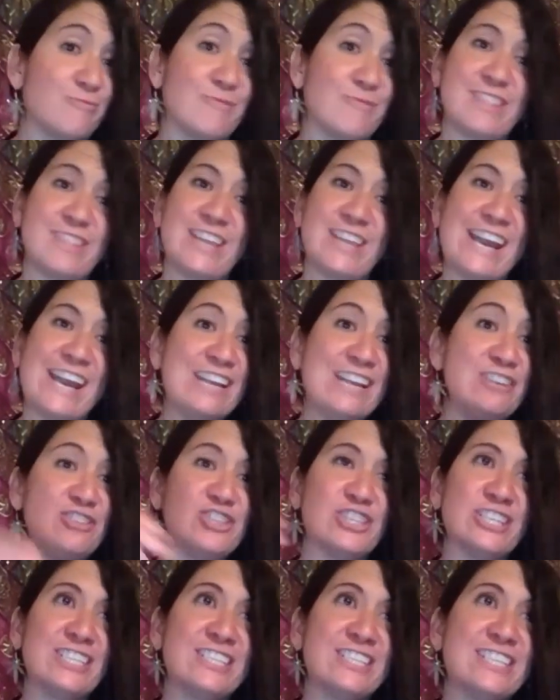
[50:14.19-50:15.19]
they
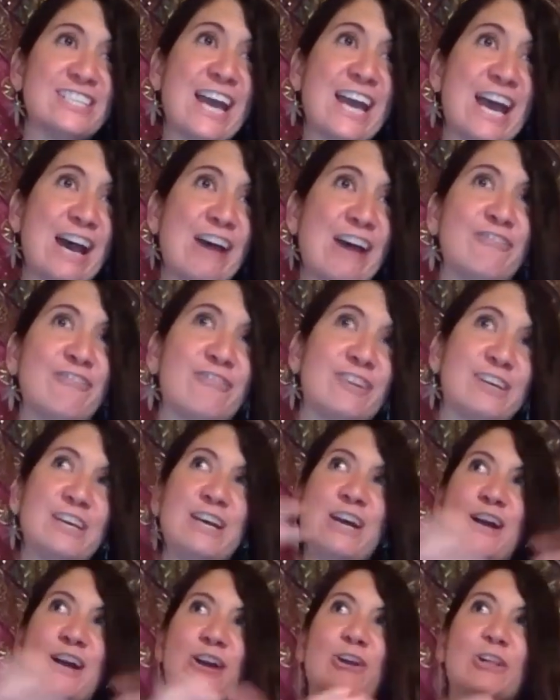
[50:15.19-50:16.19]
just have
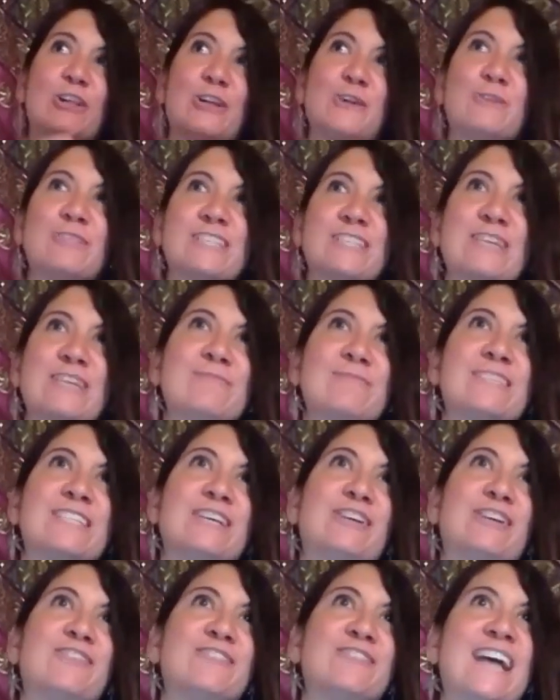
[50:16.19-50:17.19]
closed
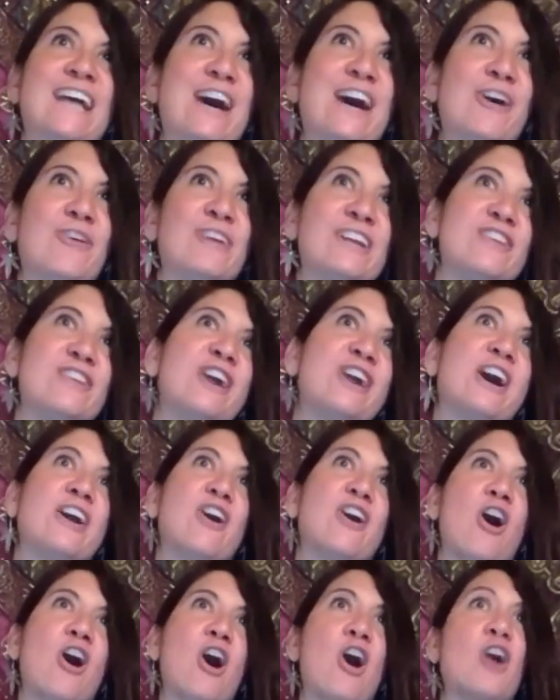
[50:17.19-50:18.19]
themselves out and
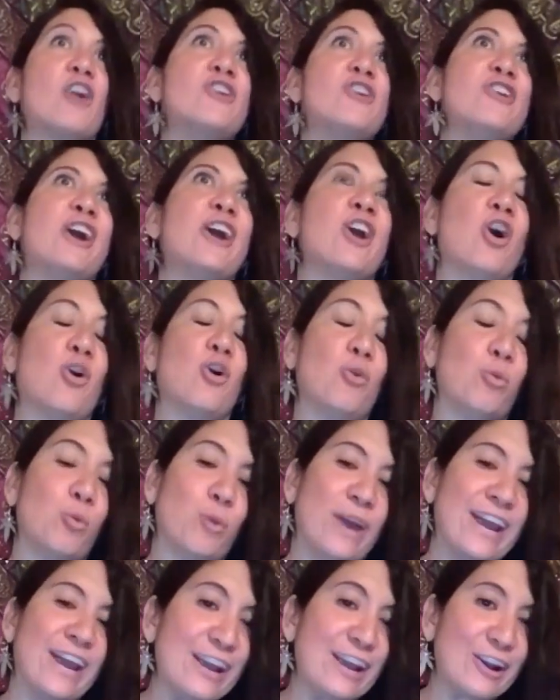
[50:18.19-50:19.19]
are not
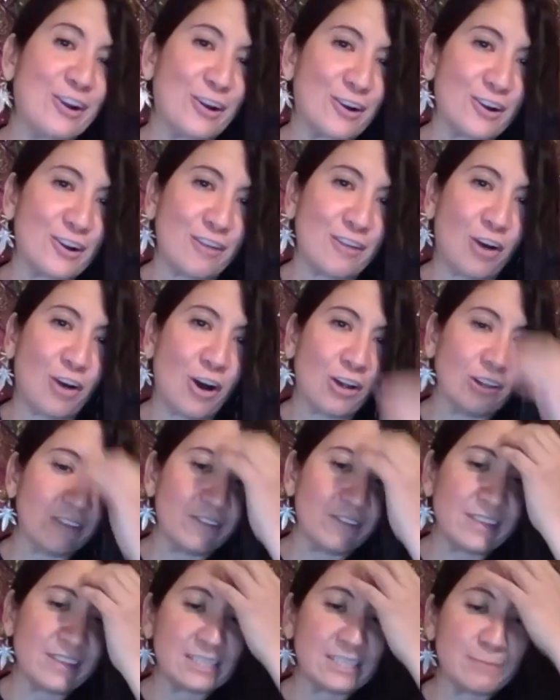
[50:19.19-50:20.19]
aware of all
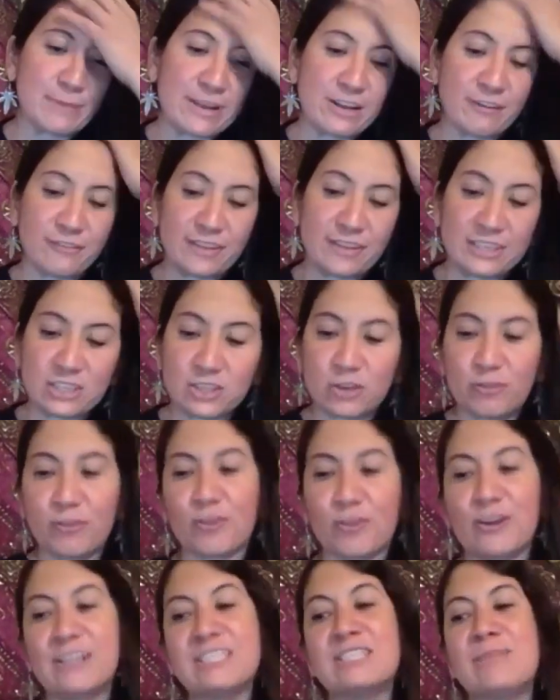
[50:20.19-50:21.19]
of these benefits. So
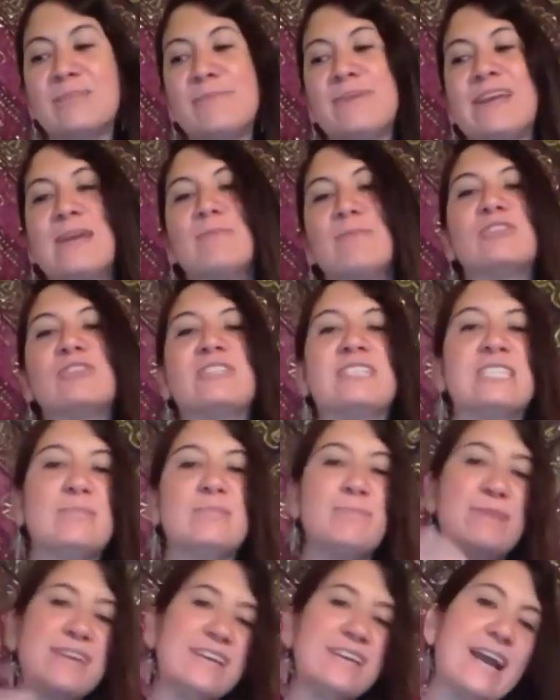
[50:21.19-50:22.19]
for us to be able to
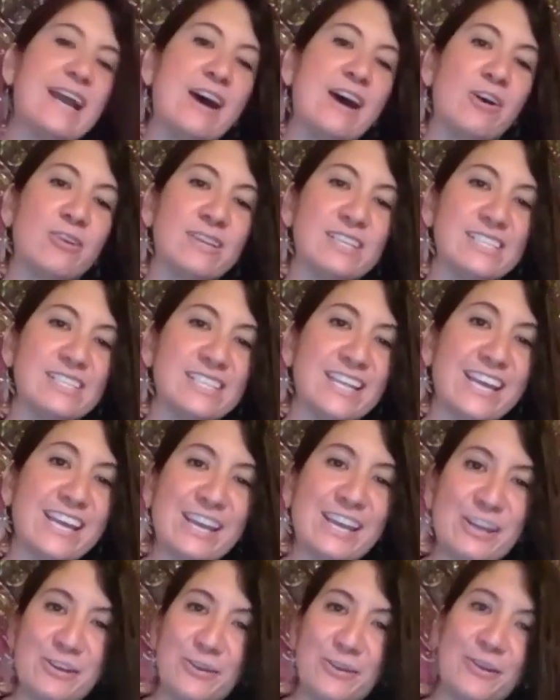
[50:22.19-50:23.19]
speak out and say,
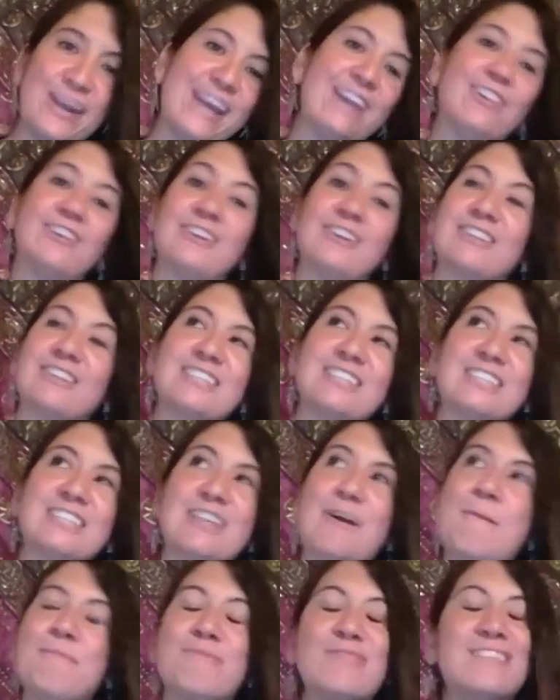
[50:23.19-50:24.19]
you know, hey, look, this
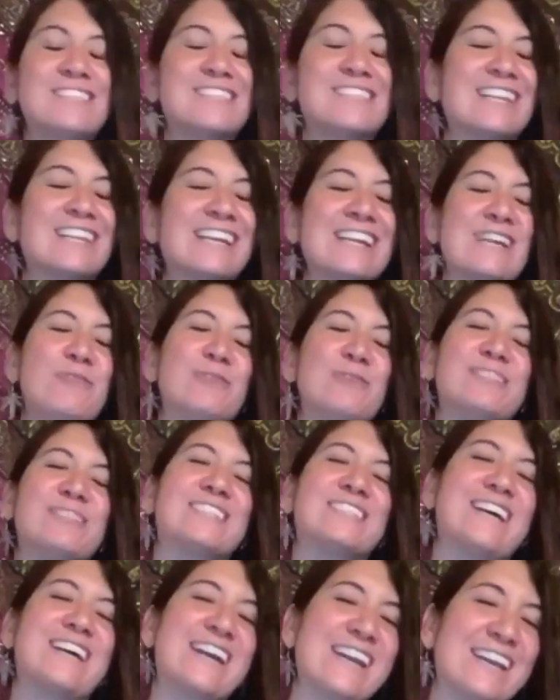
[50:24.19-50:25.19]
leading with
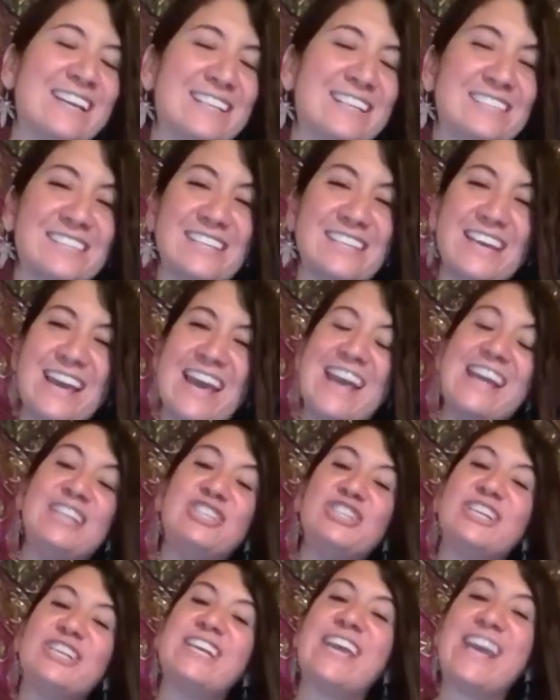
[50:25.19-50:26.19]
science,
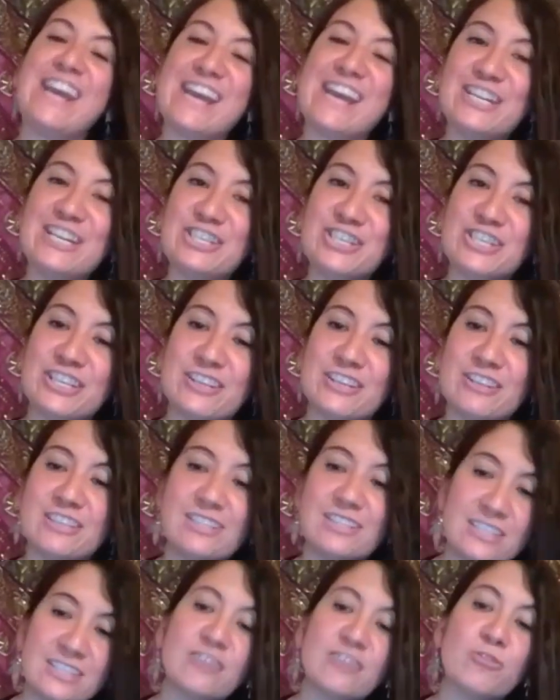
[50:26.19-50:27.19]
education,
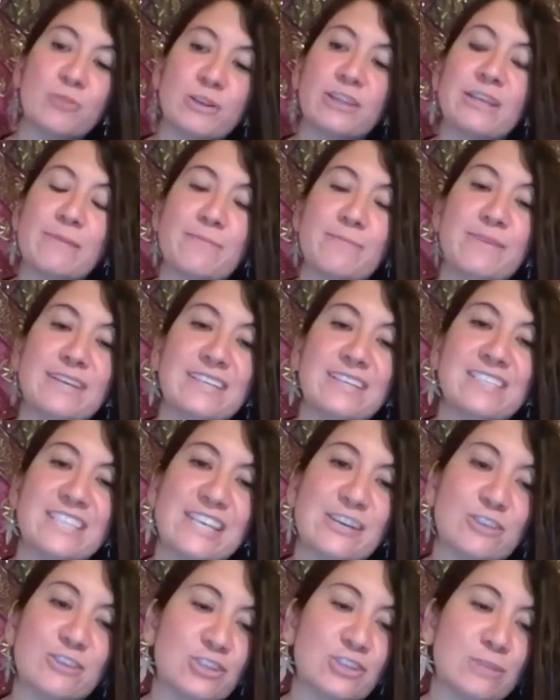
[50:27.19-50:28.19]
this is a really big
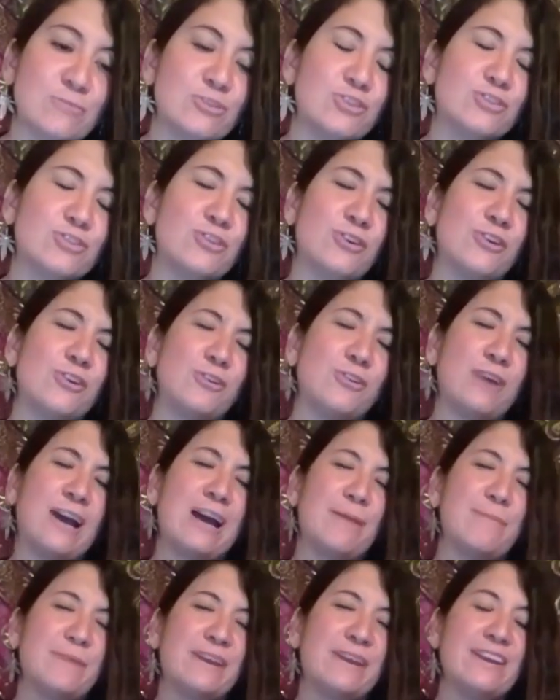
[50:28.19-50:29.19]
deal. So I'm so
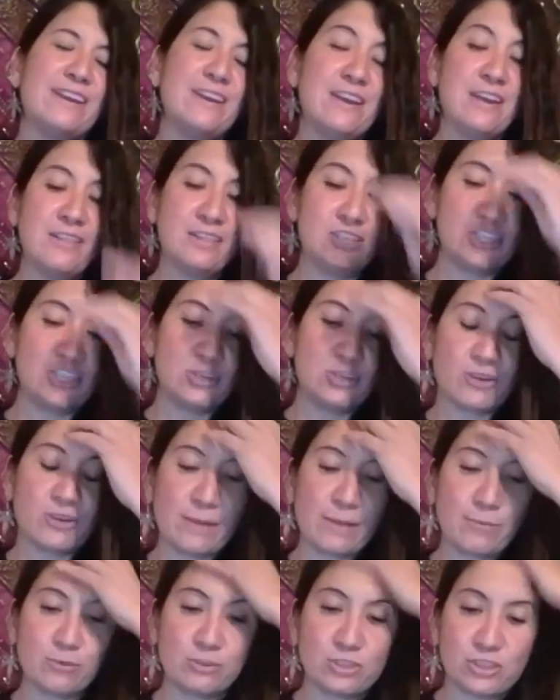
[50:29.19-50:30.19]
happy that you were
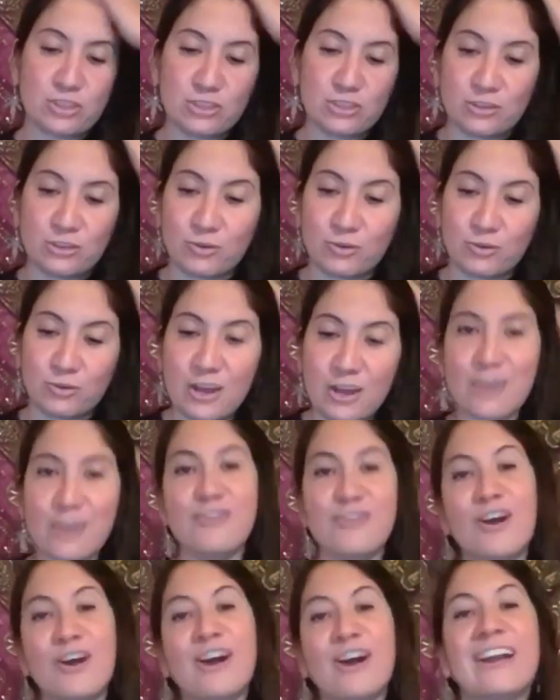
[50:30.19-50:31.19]
able to
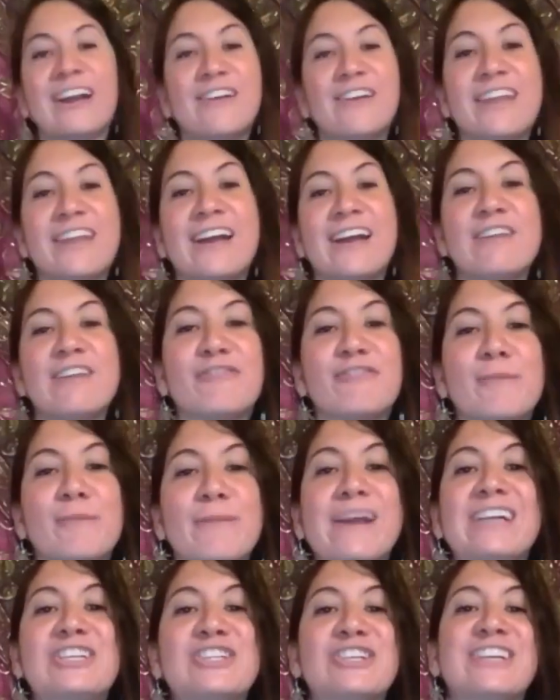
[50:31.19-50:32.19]
knock out that
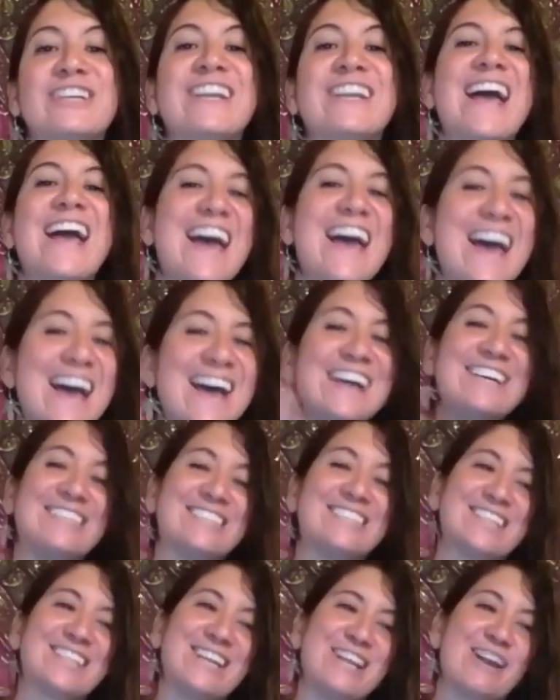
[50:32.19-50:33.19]
information
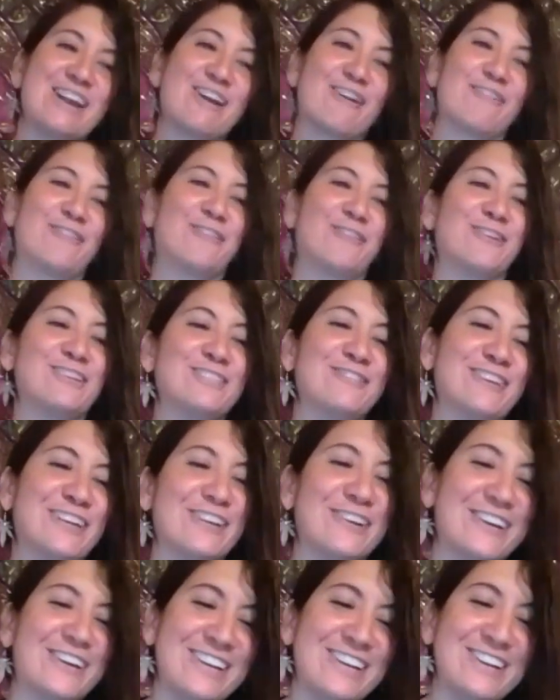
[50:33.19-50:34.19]
as an Air Force
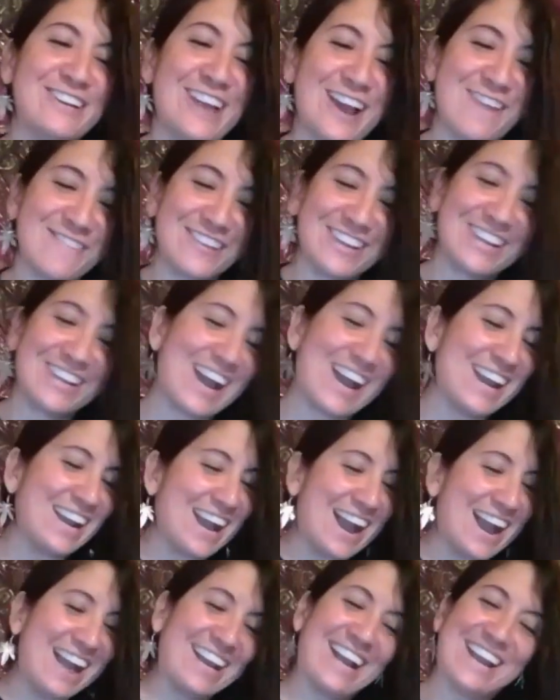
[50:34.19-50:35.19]
veteran. I mean,
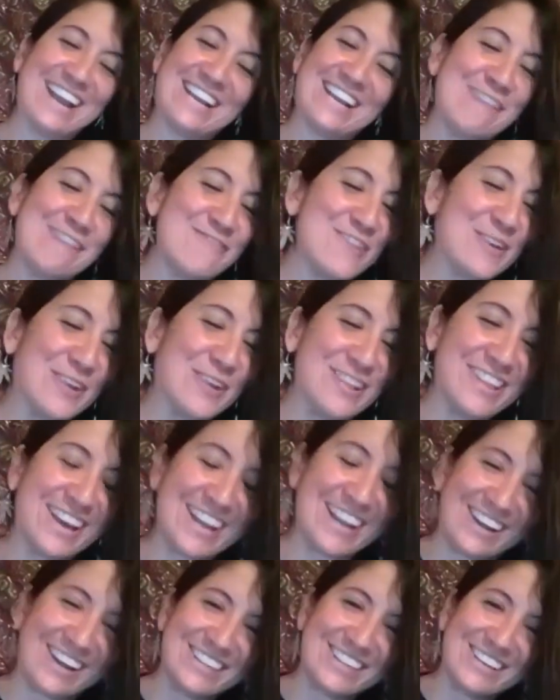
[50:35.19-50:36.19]
I got to keep throwing that
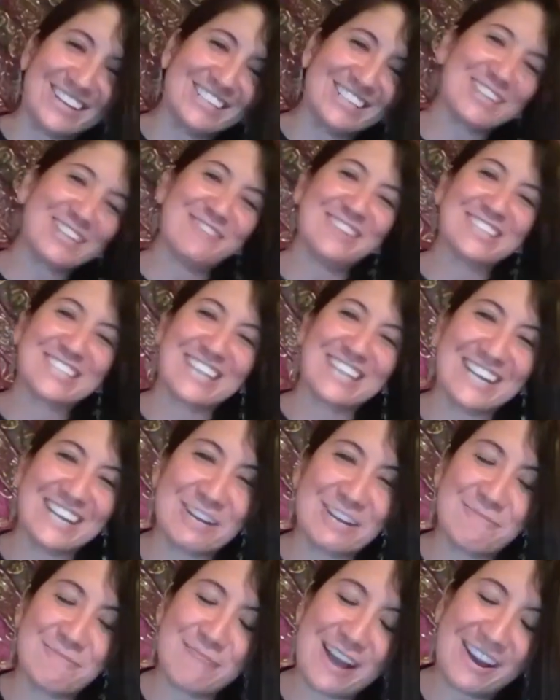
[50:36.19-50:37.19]
out there because I'm
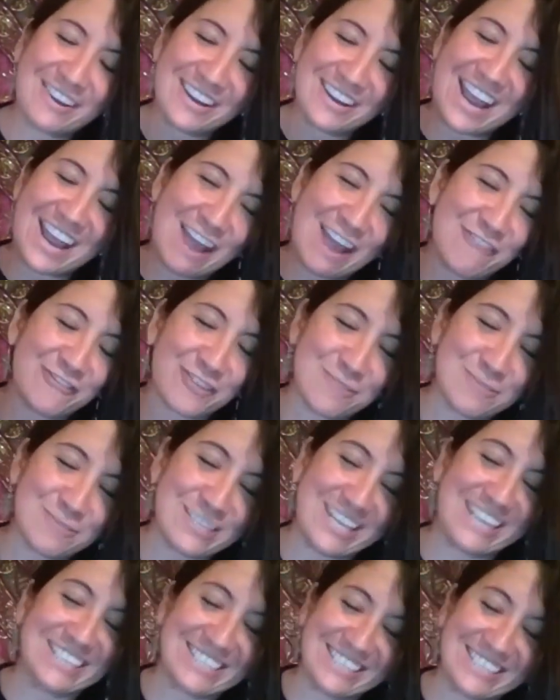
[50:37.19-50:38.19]
excited about it, and from
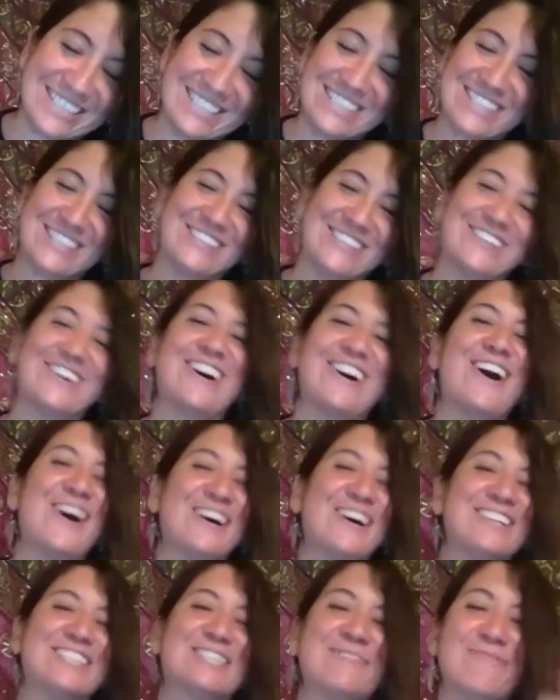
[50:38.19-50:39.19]
Texas. So
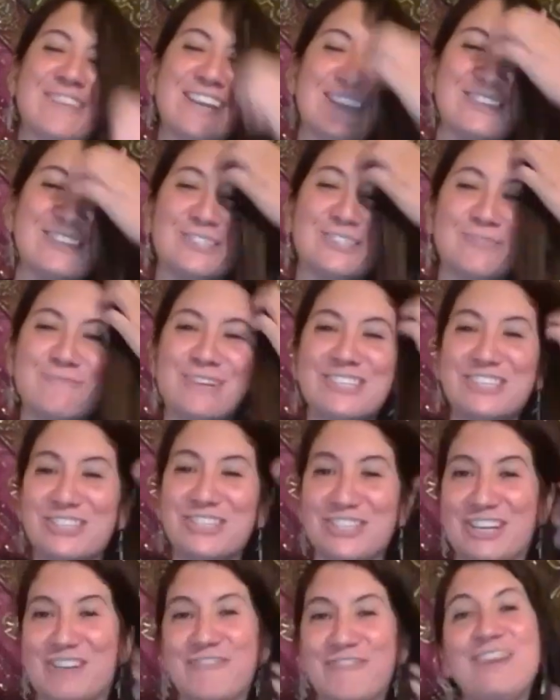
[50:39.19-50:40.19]
awesome. Thank you so much,
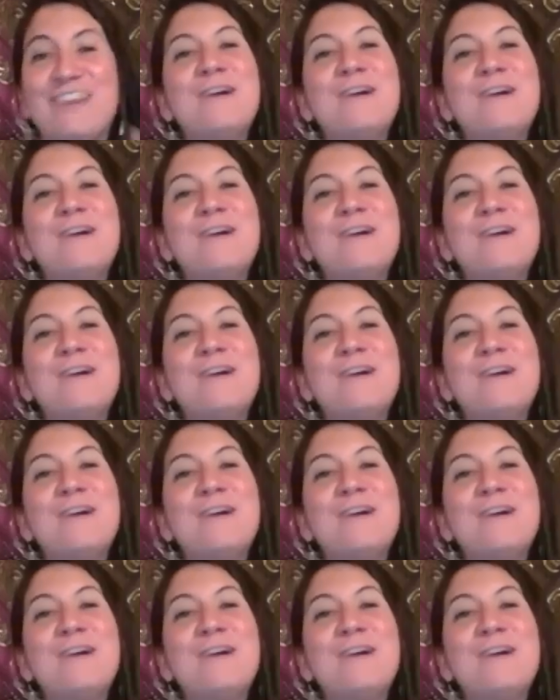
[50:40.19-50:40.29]
Geoff.